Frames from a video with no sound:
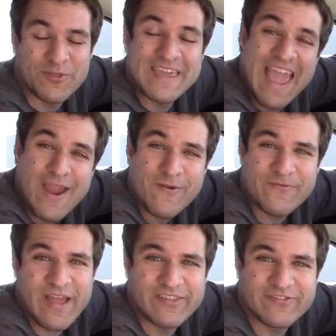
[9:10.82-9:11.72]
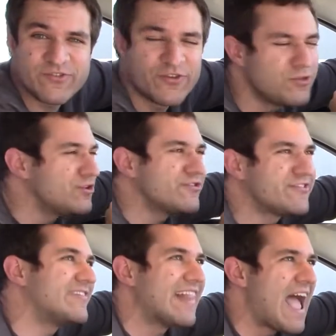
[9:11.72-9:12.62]
The air vents. There's no little
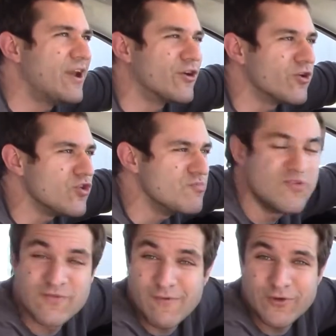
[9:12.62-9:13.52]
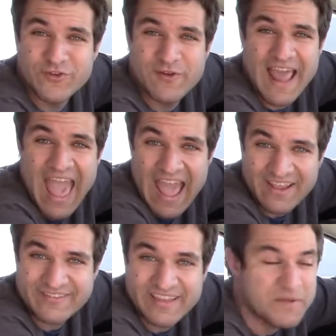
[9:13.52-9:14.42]
slider you move over to an
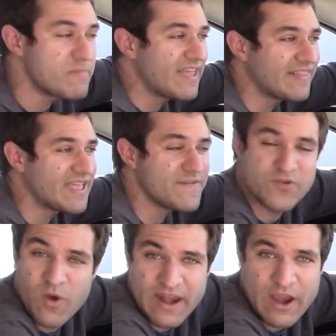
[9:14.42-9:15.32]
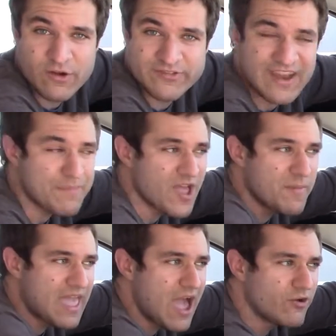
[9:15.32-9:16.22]
X. In a Bentley, if you want air to stop
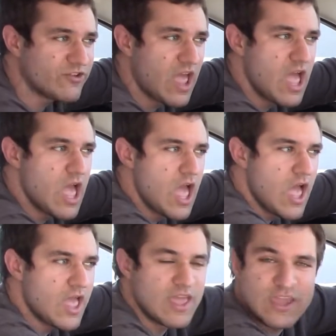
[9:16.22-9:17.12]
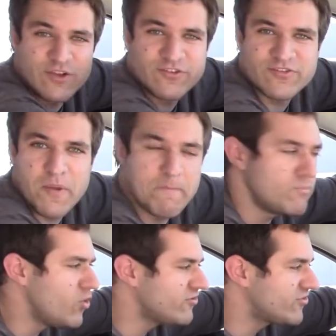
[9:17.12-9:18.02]
coming out, you just
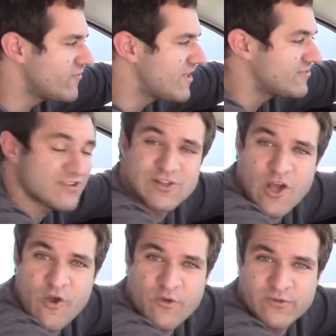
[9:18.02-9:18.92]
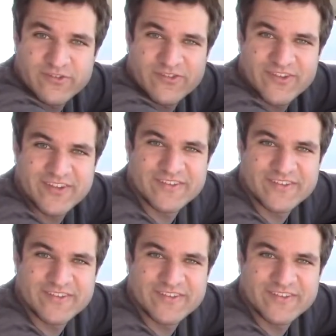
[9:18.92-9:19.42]
push the vents closed